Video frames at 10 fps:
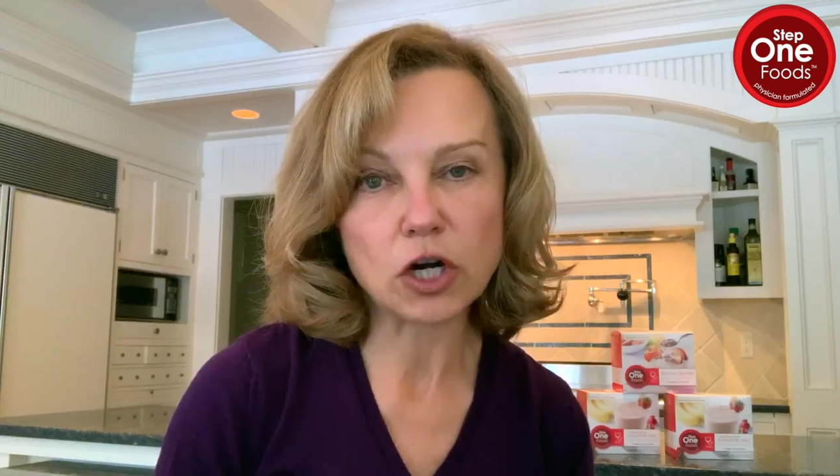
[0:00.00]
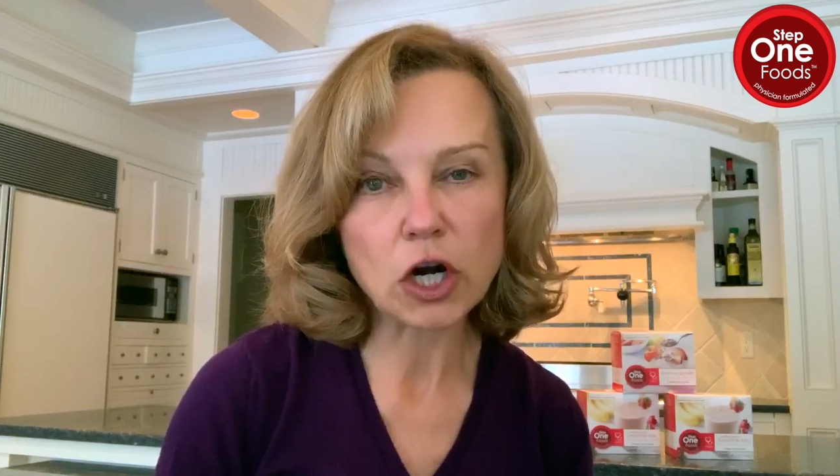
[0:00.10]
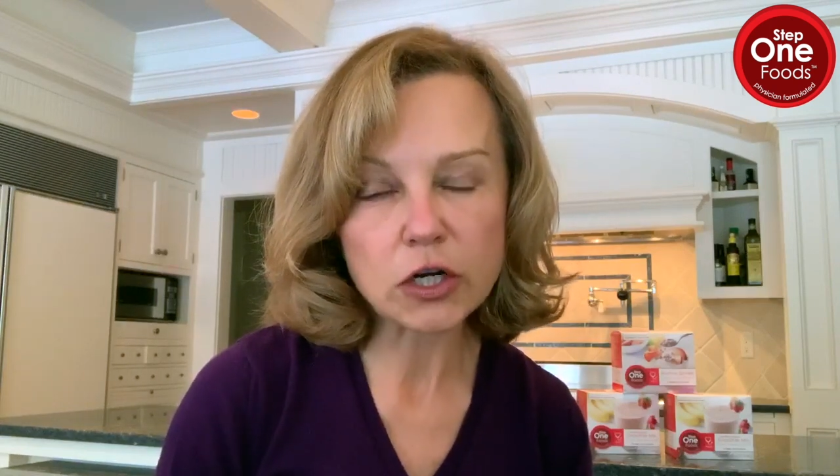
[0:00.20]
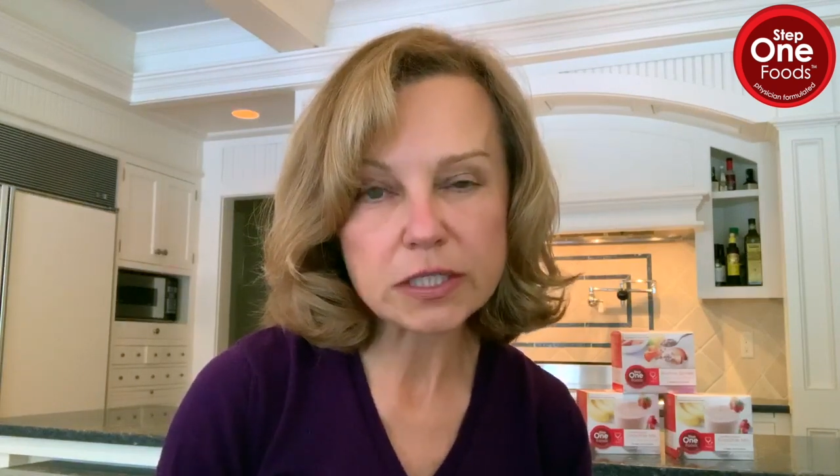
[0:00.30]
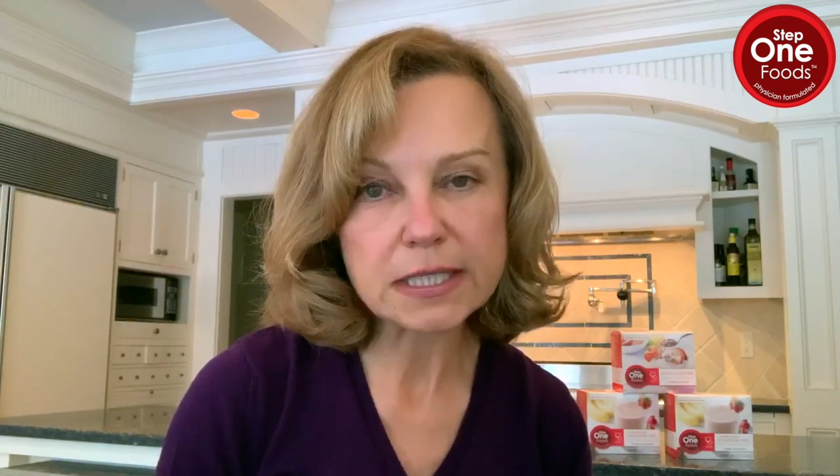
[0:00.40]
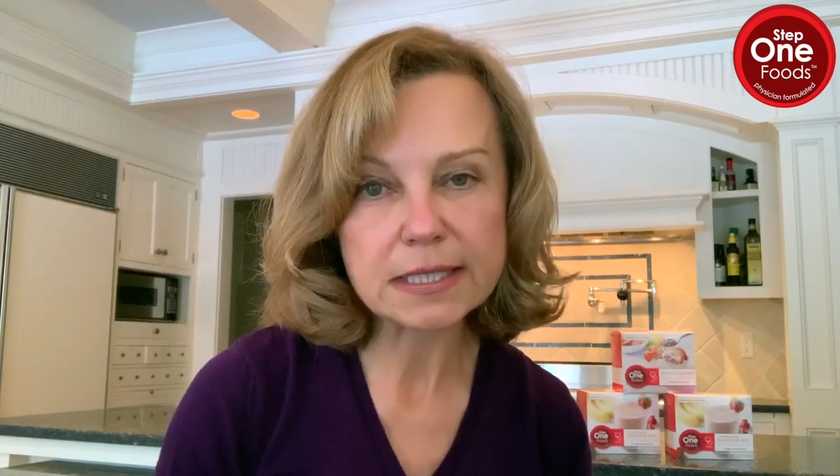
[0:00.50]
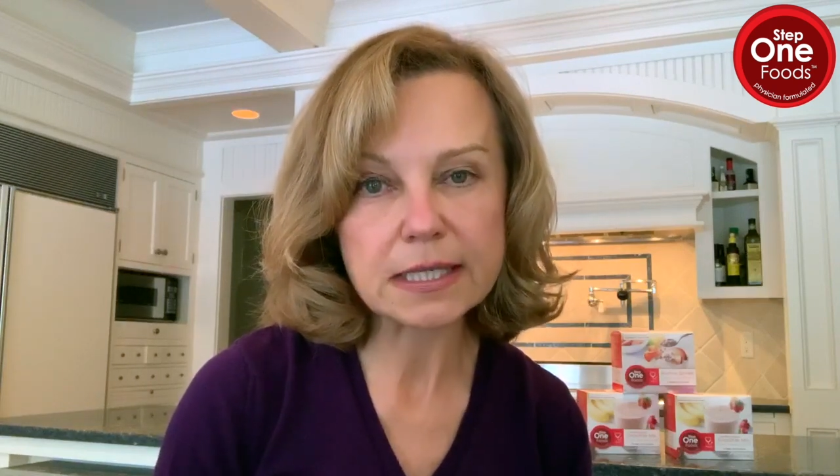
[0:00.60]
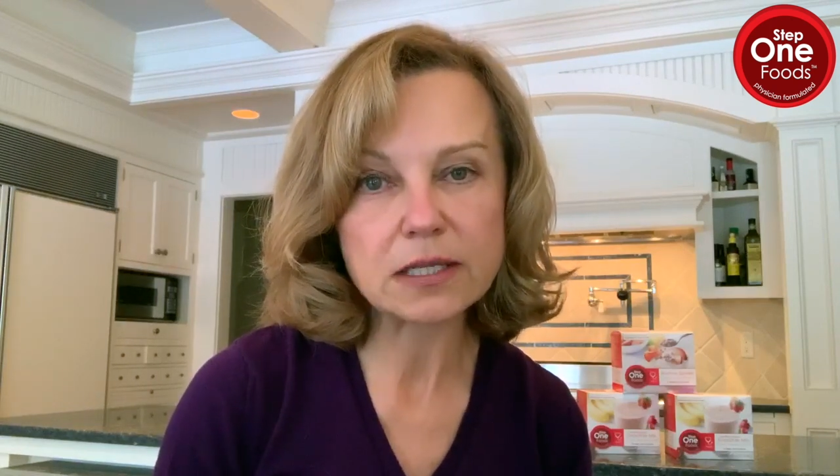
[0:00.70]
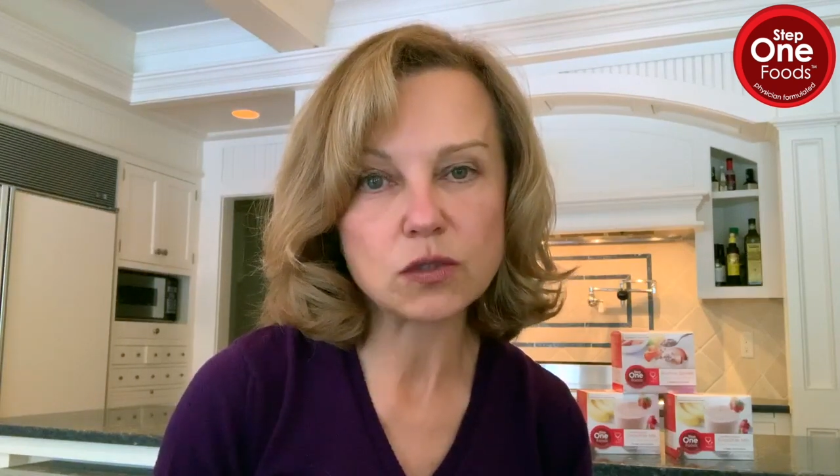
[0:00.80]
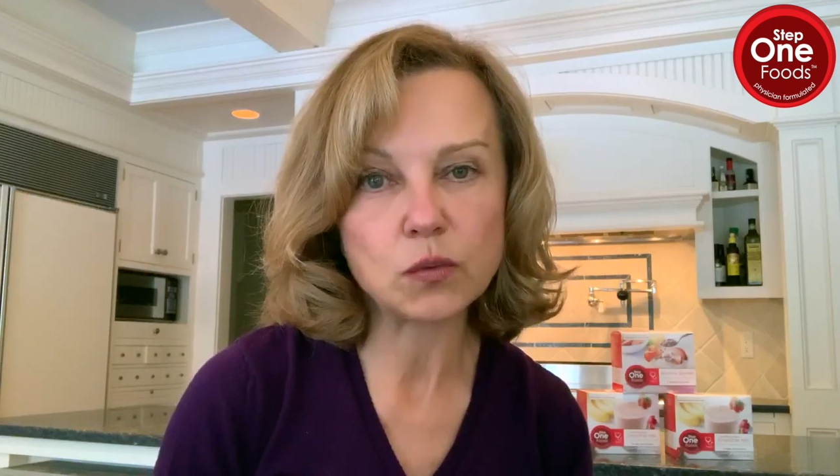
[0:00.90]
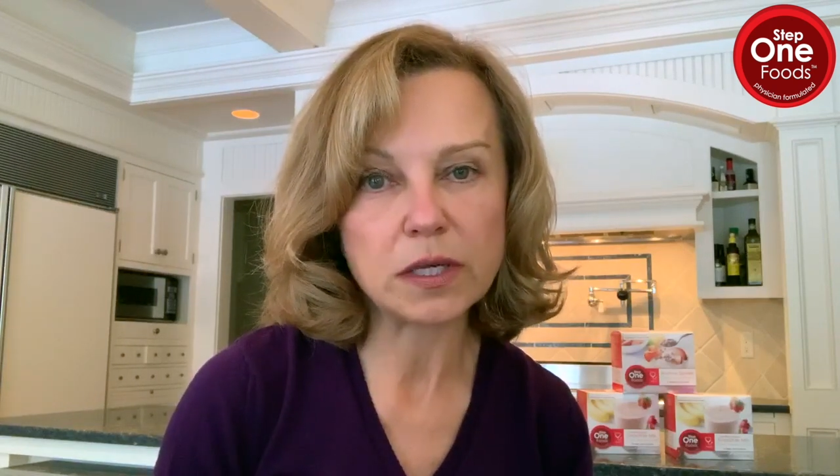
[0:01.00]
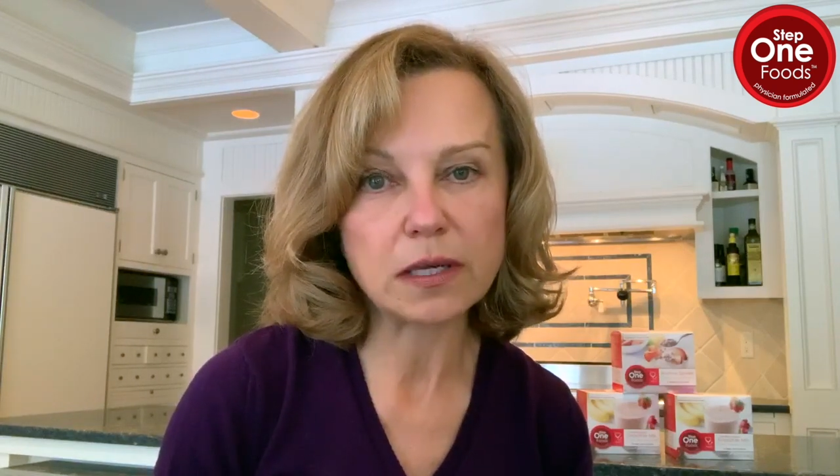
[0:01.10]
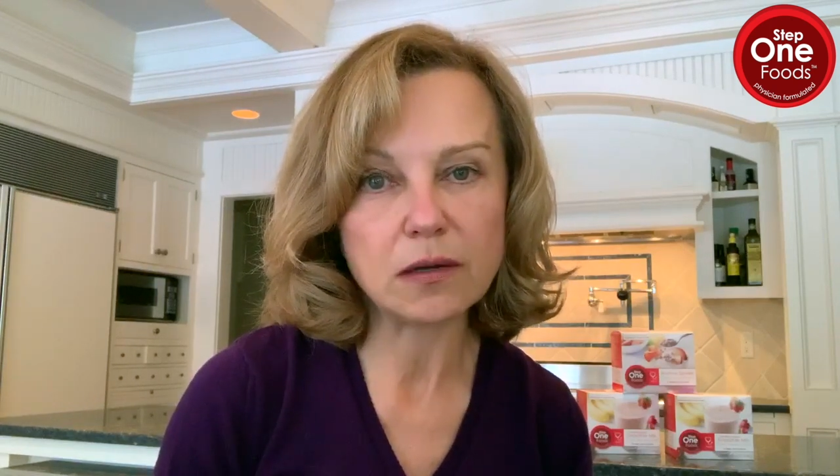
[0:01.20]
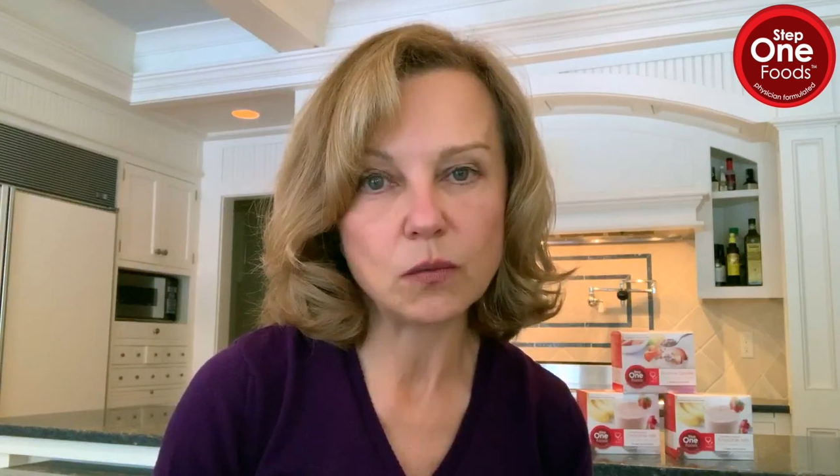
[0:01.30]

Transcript: heart disease, we,